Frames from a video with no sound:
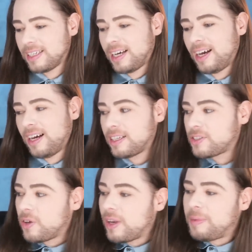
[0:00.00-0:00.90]
Uh,
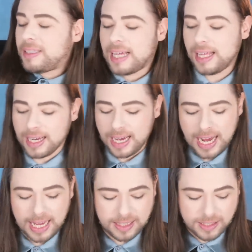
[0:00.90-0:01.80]
so let me tell you
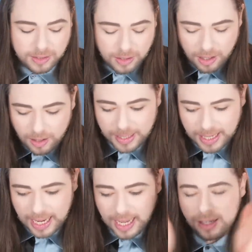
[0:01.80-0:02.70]
guys. Oh
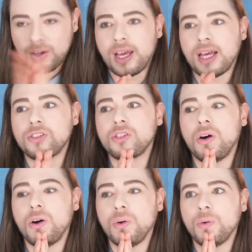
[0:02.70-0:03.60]
my God. Okay,
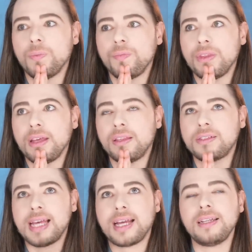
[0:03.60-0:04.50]
so
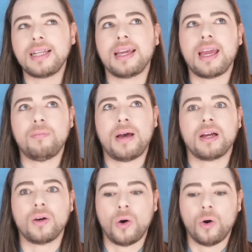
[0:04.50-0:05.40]
the second I came
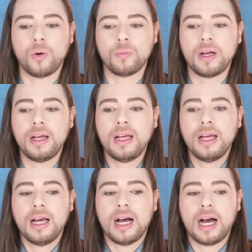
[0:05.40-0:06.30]
back home,
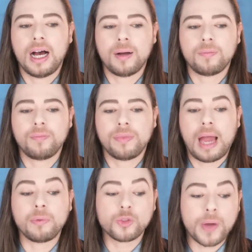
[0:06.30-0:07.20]
um,
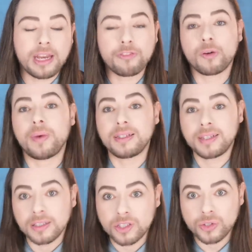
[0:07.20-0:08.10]
I was waiting for my
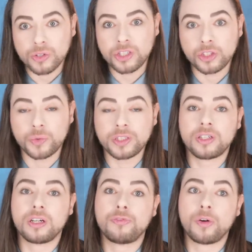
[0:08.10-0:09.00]
sales associate to
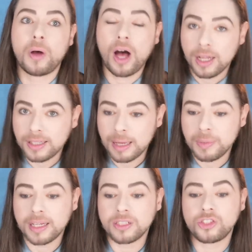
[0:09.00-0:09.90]
return from holiday
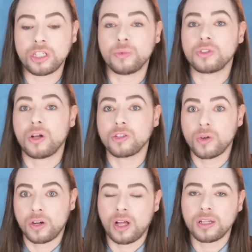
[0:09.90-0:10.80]
because she was
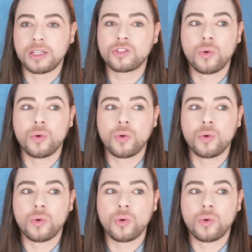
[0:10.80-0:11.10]
also on holiday.